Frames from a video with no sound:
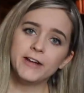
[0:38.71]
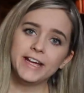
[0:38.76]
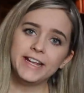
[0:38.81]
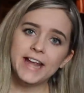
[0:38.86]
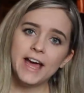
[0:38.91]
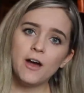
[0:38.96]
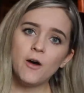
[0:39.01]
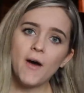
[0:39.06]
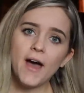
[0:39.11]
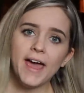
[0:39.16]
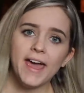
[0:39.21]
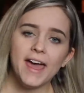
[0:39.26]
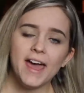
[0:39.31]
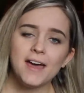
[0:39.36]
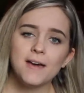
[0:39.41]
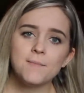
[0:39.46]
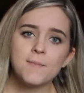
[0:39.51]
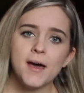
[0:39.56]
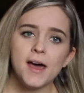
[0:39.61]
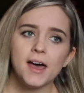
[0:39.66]
right now, I
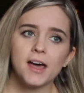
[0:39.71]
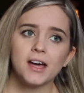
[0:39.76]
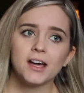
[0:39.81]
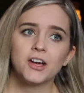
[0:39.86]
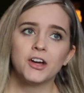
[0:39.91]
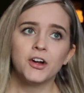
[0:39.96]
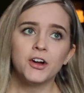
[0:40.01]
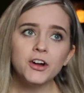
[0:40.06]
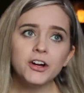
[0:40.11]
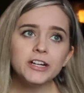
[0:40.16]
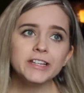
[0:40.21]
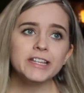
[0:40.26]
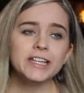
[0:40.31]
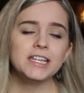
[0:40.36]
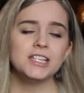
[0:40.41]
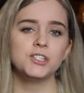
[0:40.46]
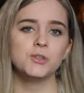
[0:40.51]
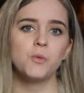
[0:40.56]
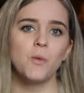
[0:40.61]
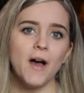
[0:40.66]
am
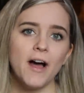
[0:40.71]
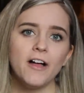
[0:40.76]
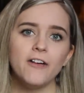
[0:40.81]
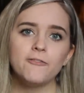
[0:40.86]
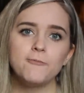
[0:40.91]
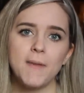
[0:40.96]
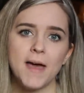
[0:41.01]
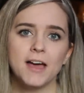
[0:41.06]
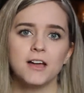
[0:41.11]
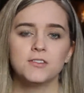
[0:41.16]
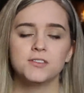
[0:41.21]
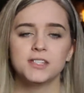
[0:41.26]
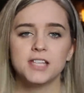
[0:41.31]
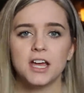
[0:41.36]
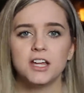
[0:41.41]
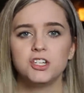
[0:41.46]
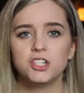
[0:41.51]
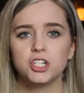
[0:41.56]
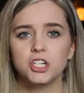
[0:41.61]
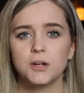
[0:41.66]
currently twelve pounds
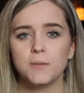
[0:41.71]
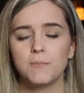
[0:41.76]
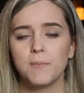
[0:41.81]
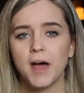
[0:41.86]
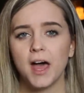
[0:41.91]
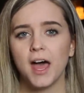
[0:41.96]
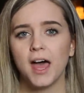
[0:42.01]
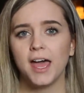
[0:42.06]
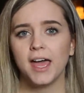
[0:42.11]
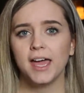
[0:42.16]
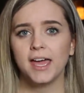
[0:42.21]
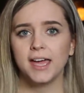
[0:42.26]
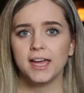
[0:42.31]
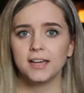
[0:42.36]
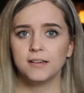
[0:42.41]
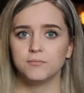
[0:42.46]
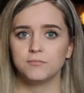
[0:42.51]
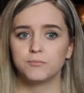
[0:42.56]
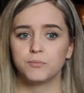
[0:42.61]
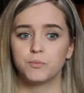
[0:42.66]
under
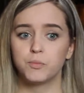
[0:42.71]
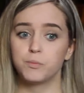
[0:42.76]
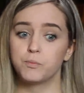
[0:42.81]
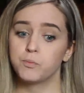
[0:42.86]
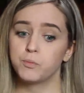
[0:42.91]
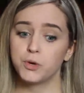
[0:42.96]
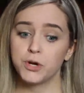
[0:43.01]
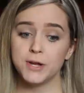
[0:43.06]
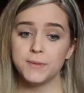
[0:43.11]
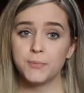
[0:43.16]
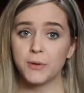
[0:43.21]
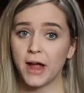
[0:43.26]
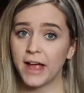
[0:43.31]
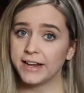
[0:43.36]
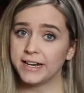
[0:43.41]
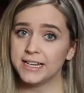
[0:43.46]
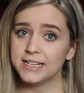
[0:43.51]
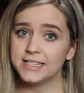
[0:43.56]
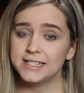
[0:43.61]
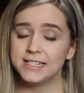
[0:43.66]
my
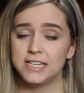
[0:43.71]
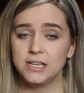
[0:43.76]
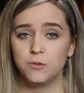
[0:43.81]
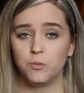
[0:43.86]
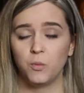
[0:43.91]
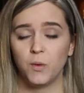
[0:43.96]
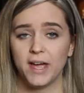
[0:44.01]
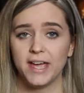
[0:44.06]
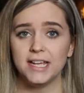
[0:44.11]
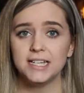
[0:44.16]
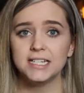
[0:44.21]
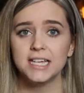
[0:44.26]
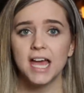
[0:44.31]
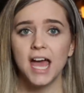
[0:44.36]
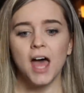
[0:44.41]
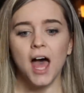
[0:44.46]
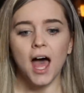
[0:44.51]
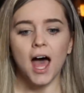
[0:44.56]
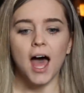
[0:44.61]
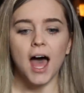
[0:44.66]
pre-pregnancy weight.
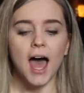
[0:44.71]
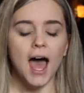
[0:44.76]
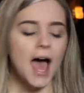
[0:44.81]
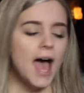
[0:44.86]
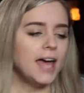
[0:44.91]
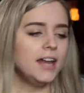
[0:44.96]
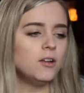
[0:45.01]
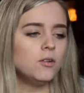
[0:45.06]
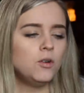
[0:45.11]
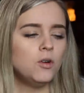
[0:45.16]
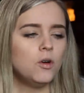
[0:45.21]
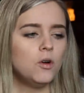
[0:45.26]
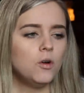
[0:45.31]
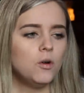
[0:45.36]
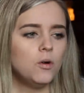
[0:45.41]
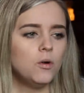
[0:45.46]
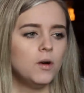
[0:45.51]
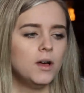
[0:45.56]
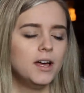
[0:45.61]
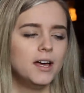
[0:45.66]
I don't
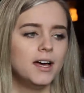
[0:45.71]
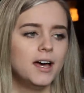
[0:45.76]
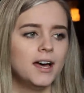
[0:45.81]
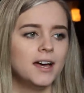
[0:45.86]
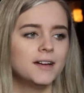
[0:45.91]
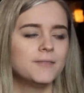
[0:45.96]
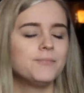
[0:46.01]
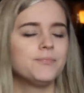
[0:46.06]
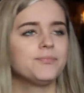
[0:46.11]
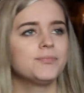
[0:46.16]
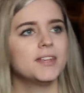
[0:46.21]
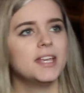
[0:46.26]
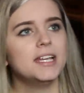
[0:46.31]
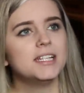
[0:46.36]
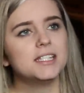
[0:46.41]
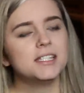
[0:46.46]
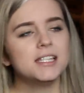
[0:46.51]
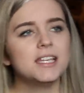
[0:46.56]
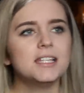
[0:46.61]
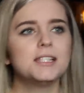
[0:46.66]
know,
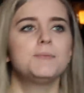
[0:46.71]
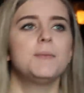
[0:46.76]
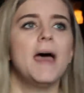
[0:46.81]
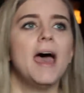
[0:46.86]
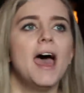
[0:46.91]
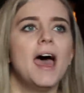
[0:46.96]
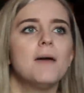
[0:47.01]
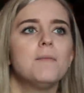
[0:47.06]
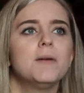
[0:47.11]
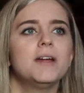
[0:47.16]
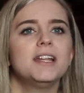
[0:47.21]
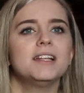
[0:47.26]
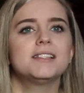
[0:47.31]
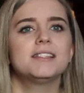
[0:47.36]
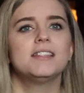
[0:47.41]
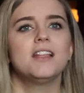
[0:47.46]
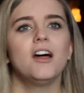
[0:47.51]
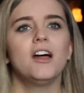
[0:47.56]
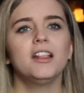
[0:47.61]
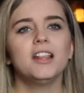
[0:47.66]
it's, it's bad, but
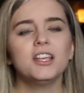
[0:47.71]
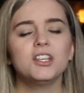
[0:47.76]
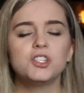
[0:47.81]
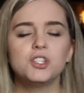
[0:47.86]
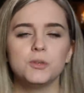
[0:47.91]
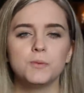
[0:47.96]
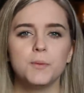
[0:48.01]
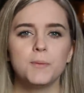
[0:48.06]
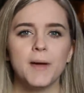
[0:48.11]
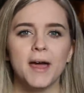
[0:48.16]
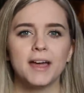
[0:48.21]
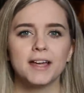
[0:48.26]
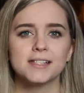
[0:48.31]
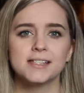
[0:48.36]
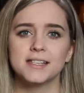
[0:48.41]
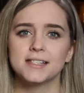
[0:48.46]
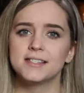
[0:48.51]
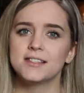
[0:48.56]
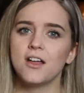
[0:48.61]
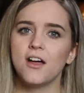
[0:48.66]
it's not like super bad
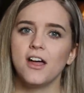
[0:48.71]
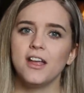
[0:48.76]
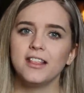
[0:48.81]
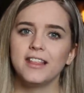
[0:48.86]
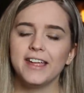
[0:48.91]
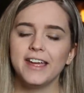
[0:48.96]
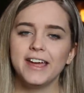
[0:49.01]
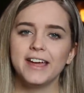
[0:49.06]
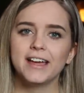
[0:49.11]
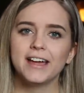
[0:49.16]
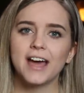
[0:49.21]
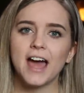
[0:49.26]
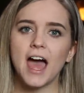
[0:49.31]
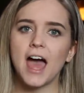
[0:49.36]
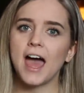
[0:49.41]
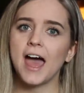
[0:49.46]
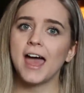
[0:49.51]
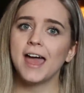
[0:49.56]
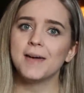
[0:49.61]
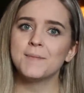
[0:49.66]
because it's not like
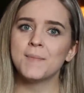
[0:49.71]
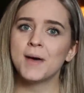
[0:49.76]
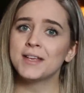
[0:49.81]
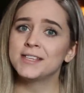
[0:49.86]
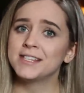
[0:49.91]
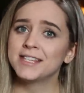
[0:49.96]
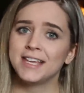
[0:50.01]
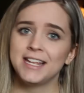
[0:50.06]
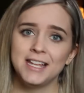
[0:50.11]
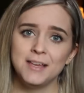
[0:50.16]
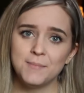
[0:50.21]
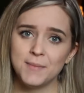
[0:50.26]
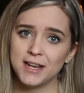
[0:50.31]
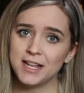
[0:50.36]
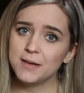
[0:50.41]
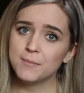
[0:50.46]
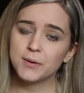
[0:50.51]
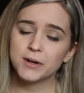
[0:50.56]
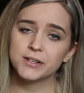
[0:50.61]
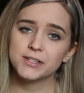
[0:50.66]
I'm a skinny
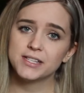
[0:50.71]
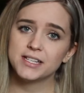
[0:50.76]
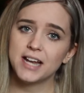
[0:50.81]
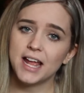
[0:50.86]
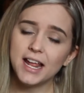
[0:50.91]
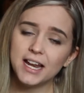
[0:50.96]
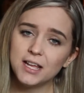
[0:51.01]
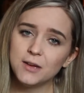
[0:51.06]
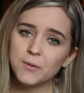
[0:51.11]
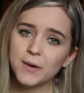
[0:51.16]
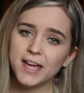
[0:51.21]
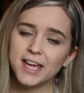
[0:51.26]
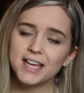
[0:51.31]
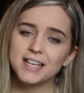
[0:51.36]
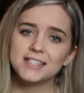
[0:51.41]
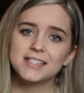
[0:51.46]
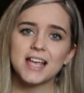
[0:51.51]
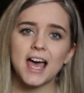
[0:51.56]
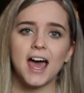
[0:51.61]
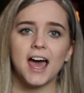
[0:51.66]
mini person.
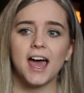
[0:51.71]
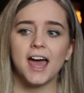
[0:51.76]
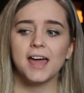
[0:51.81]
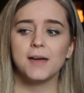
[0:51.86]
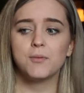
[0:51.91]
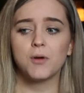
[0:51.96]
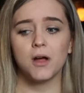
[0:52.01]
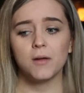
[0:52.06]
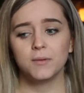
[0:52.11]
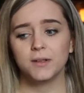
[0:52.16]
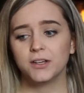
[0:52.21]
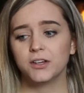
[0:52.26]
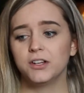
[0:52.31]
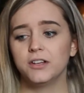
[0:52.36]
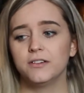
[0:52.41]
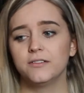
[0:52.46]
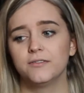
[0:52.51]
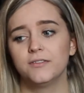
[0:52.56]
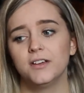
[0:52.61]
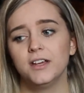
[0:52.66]
Anyways, I probably
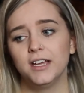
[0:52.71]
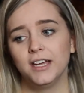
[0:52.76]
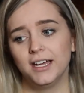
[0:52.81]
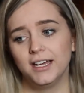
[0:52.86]
could have